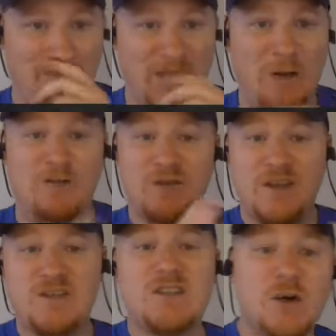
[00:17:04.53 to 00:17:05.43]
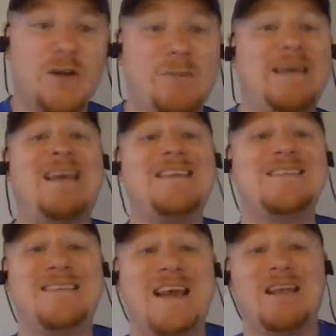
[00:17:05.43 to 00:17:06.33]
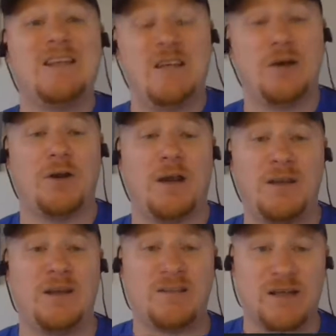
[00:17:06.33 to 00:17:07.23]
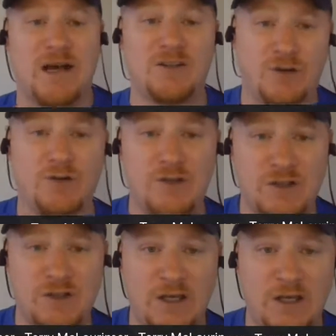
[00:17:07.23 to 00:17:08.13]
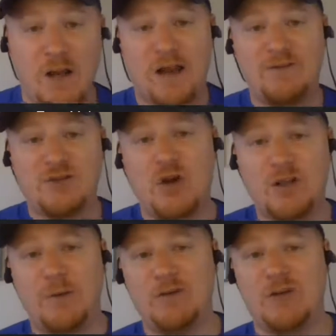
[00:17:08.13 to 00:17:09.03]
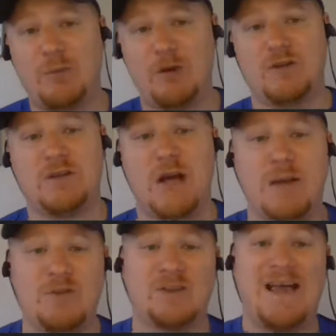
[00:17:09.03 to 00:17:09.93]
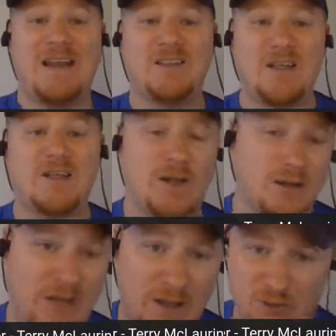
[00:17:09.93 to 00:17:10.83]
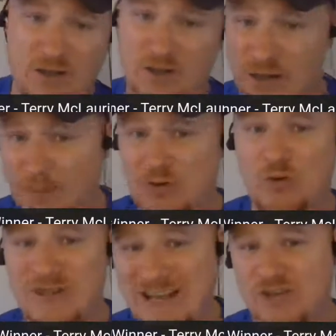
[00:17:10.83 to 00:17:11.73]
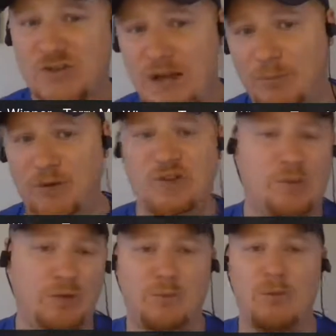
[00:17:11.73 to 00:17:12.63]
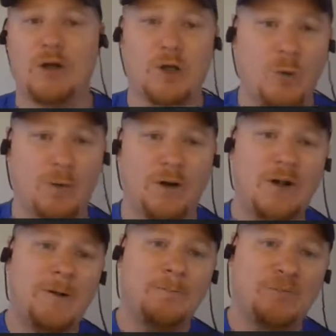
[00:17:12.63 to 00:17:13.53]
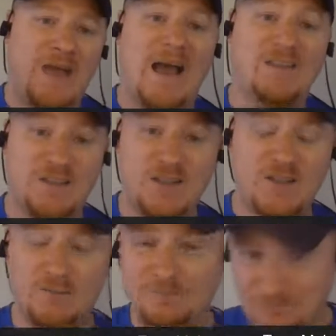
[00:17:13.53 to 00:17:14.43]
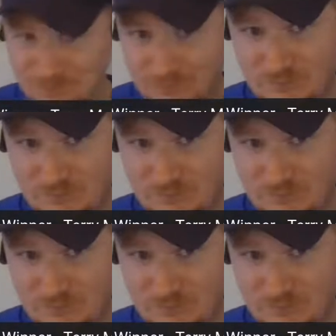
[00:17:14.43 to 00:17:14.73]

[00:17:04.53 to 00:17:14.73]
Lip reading: However, this is going to be his second year in a Scott Turner scheme. And I've talked about this a bunch of times. Last season, on the episode yesterday, I brought this up with Amari Cooper. Last season,